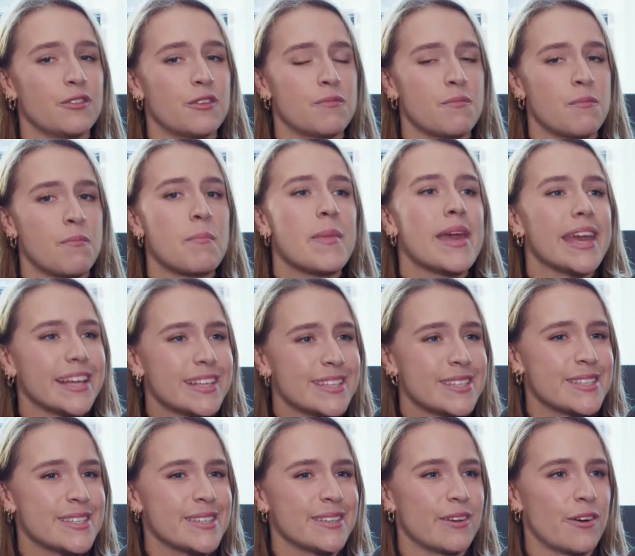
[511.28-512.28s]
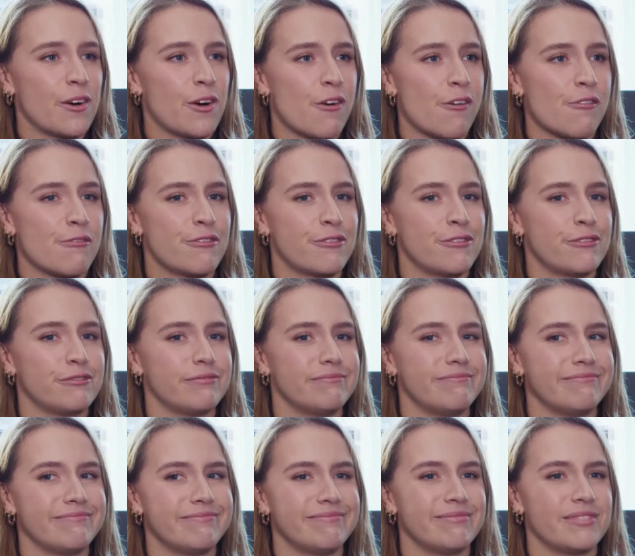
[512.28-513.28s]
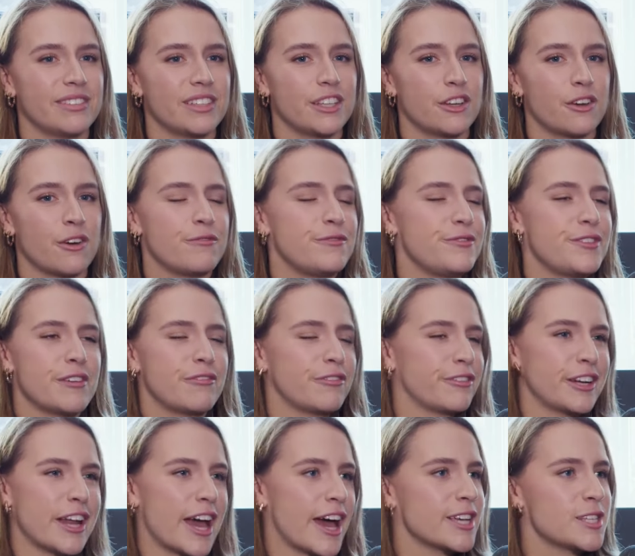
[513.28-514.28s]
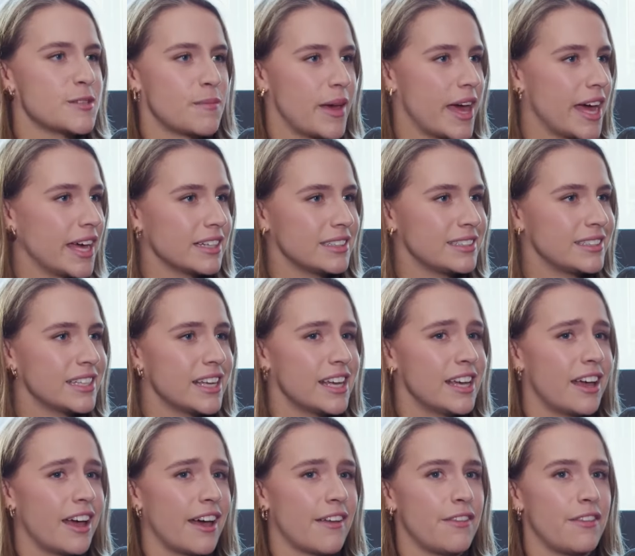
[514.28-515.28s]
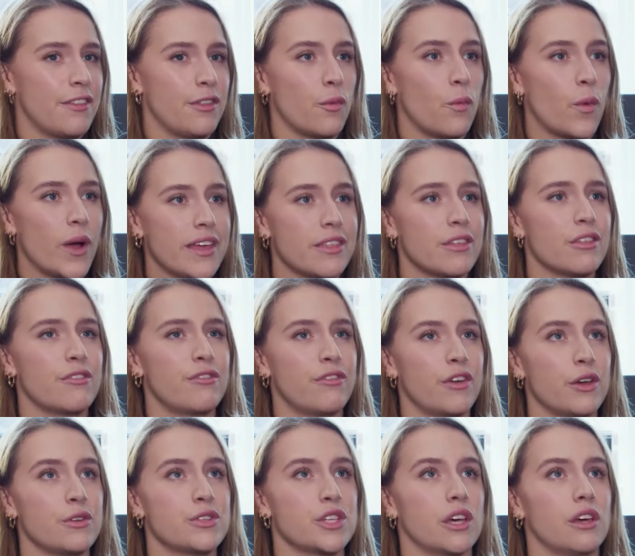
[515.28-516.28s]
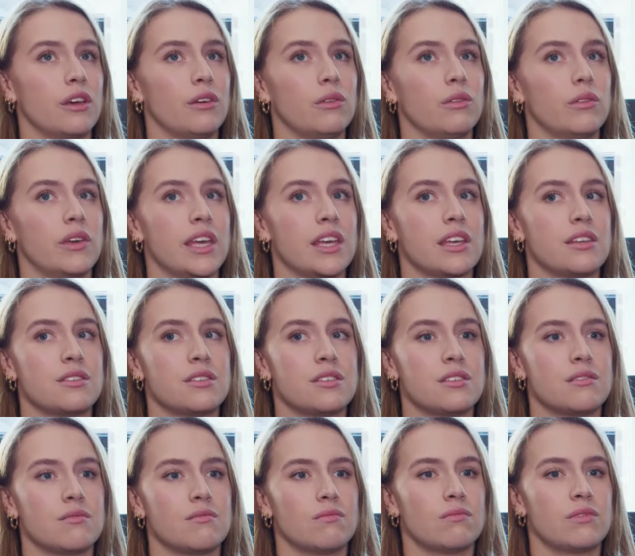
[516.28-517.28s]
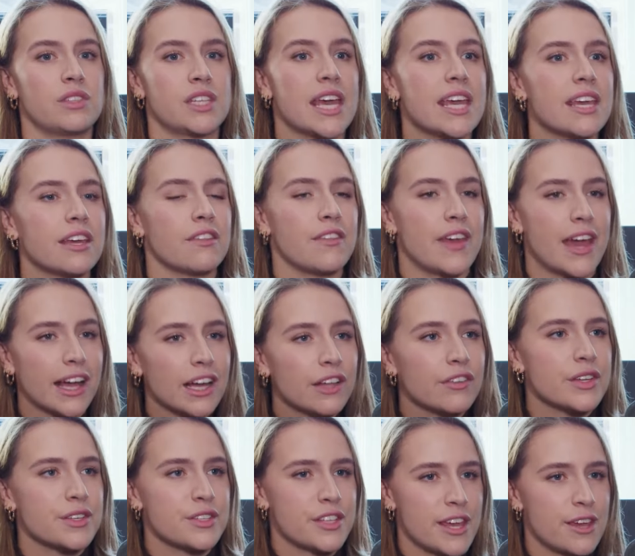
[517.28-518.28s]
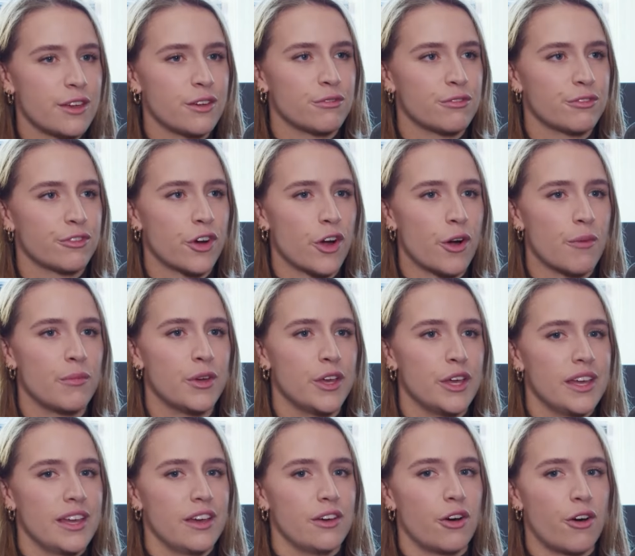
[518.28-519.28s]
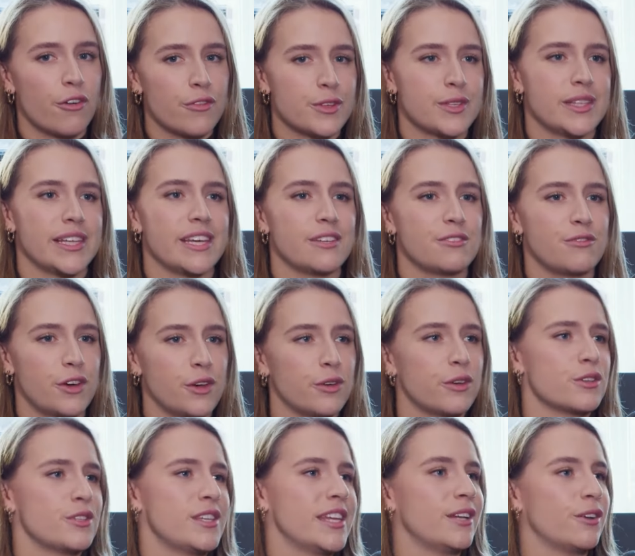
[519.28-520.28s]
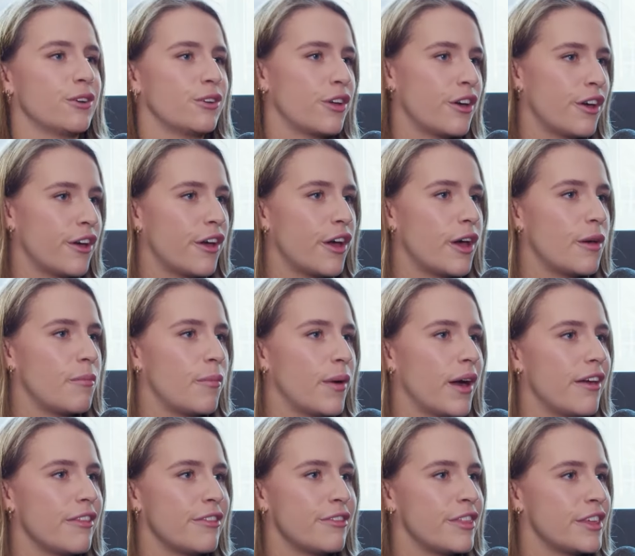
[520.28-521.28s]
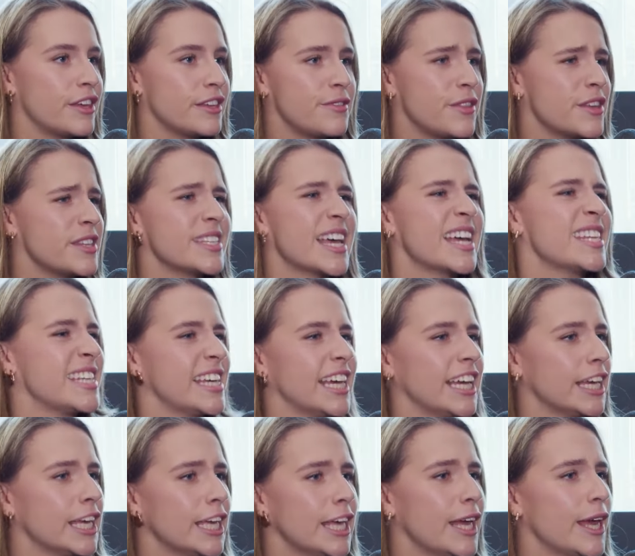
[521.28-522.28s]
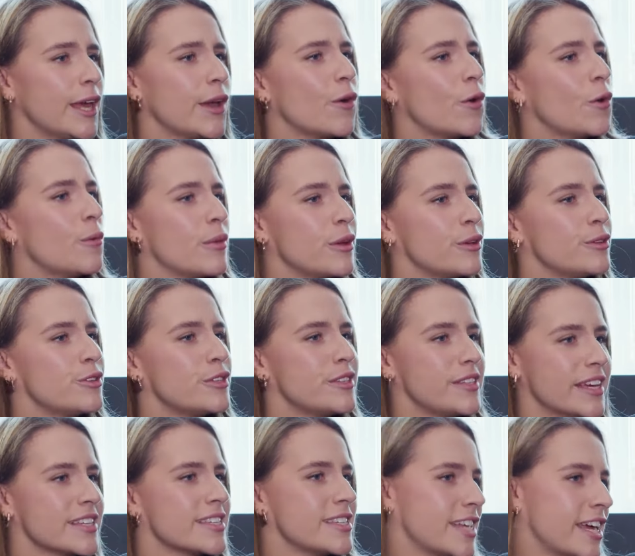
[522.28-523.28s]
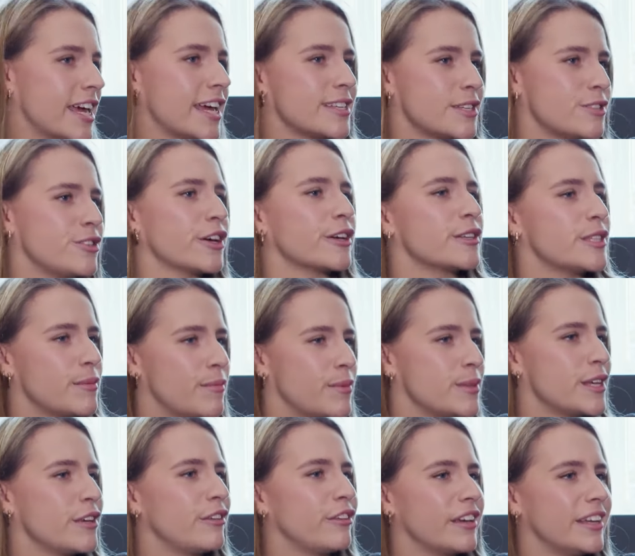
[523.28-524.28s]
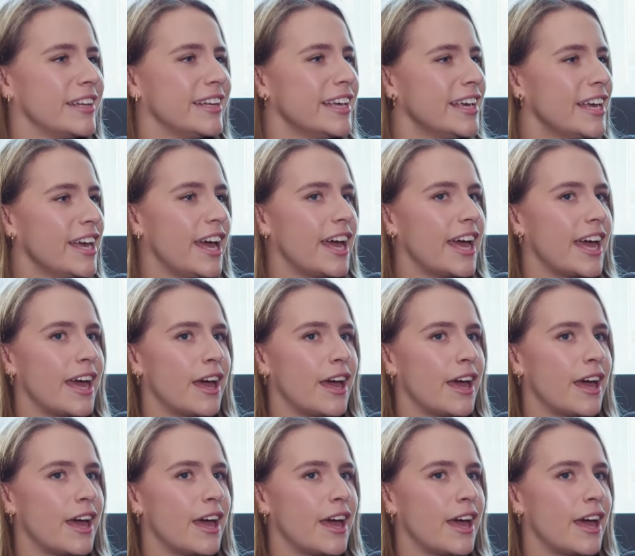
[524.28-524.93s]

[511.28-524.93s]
mix of different aspects, and the way that the photo is taken, the angle that it's taken from, obviously it's focused in on her, but the setting, it almost, as I say, it's a juxtaposition. Yeah.